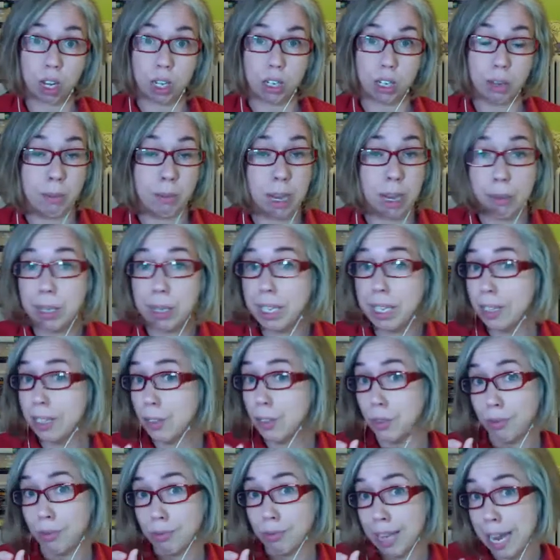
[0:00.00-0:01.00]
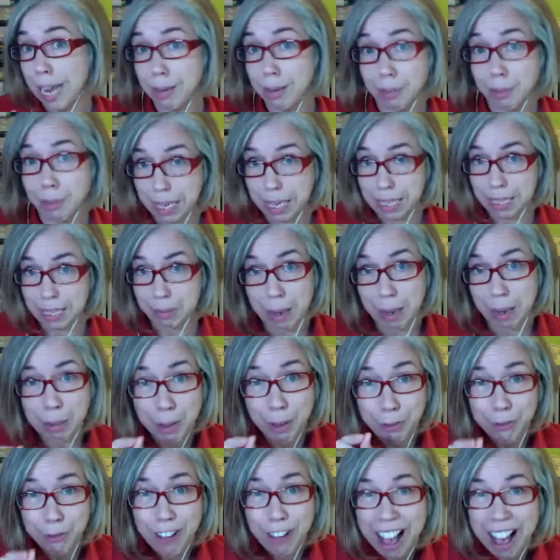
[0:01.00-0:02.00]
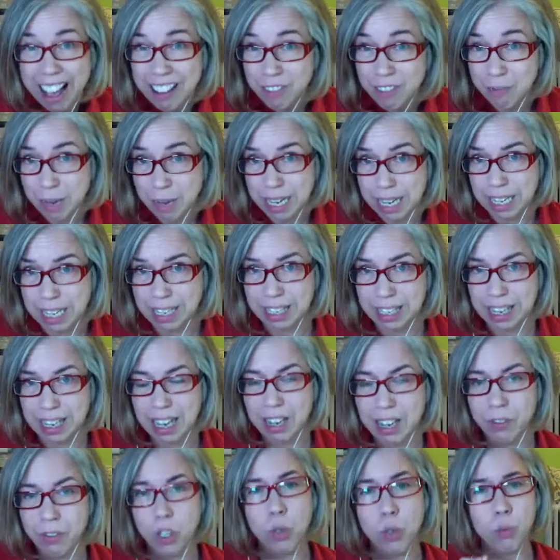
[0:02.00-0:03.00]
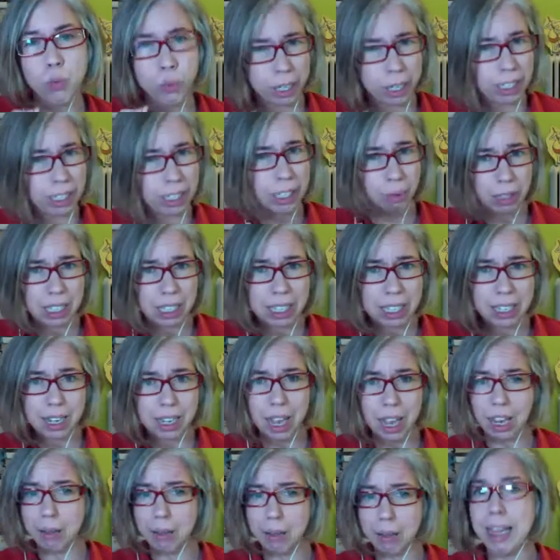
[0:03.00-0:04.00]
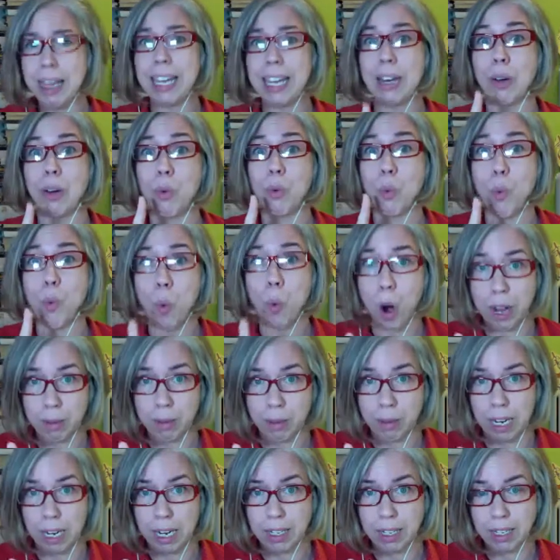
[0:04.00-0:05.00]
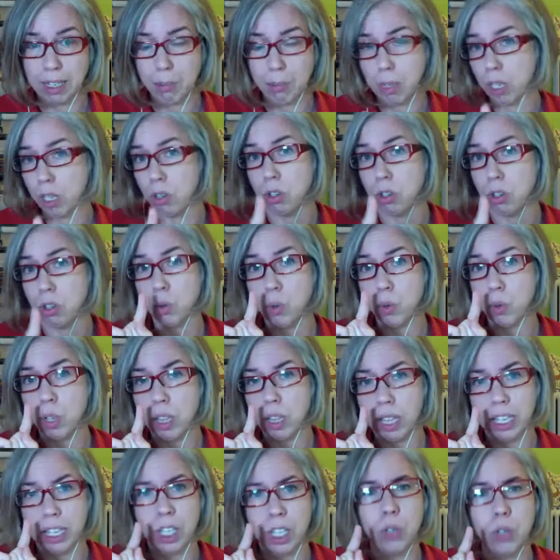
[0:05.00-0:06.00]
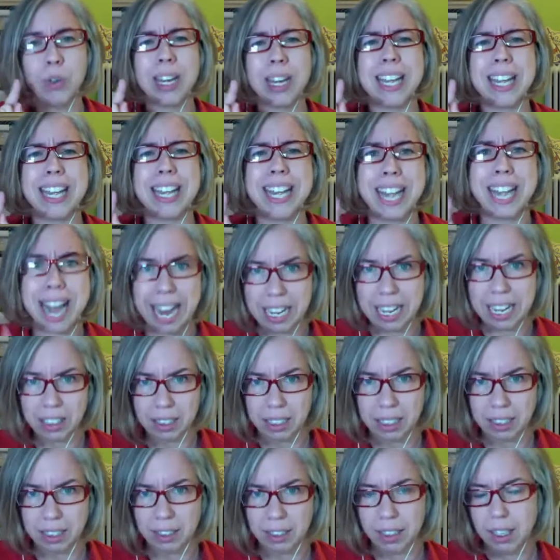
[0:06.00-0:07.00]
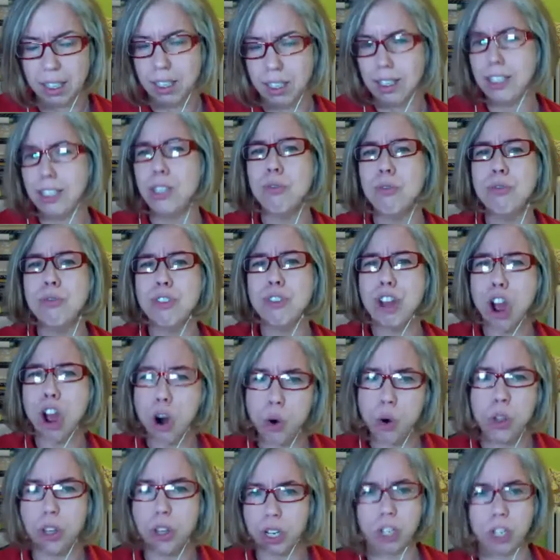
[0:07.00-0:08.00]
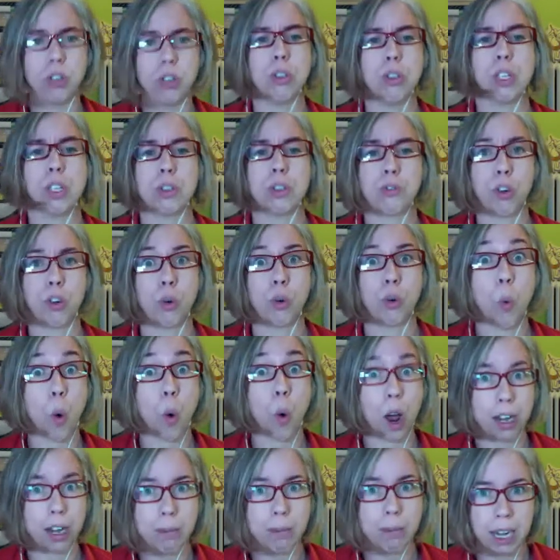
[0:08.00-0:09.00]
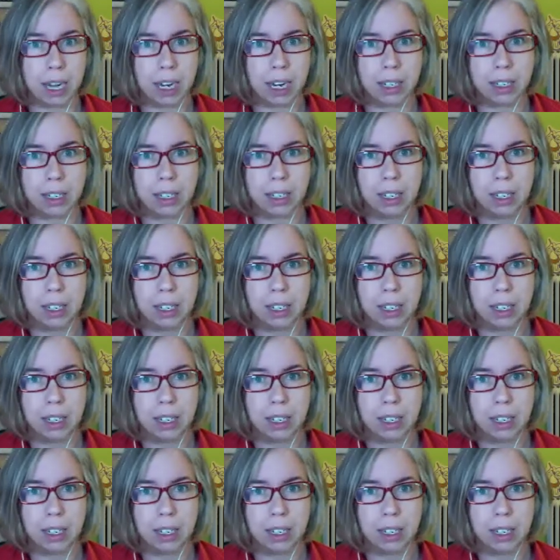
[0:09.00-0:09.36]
And maybe 10 minutes, maybe 5 minutes. And if you're really, really stuck, make it 1 minute, something you can do, like you can nail it. You can do this for 1 minute.